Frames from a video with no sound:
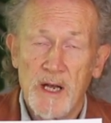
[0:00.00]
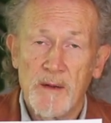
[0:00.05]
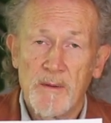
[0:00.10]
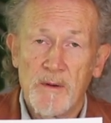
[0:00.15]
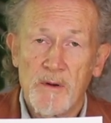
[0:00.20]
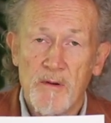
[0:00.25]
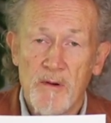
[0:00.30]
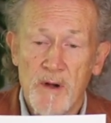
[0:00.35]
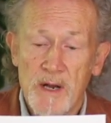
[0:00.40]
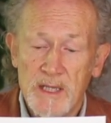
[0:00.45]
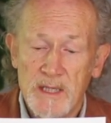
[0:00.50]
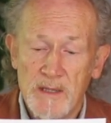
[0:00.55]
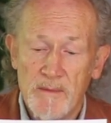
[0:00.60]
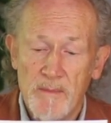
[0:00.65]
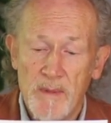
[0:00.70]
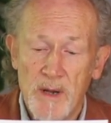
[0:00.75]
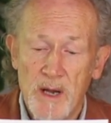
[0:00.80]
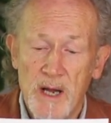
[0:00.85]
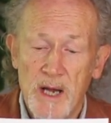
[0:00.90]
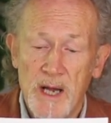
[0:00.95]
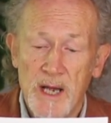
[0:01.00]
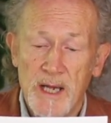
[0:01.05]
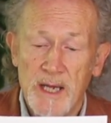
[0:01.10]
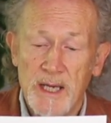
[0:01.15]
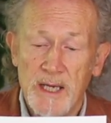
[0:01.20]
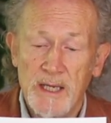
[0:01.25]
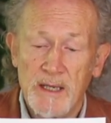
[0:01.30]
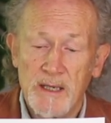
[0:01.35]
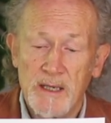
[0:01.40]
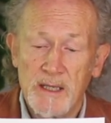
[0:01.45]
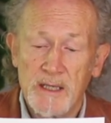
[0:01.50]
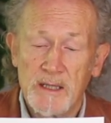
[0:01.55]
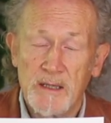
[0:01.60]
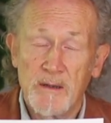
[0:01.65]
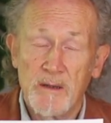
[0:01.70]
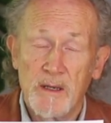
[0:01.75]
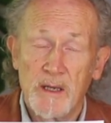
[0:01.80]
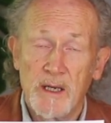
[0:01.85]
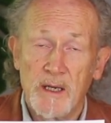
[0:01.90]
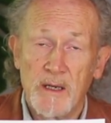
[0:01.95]
created by,
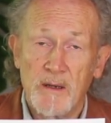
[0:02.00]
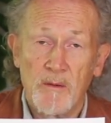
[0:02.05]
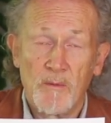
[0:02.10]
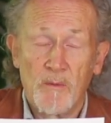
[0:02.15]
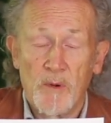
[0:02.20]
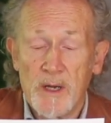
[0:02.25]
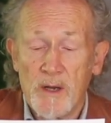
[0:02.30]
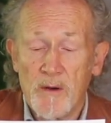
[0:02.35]
and what I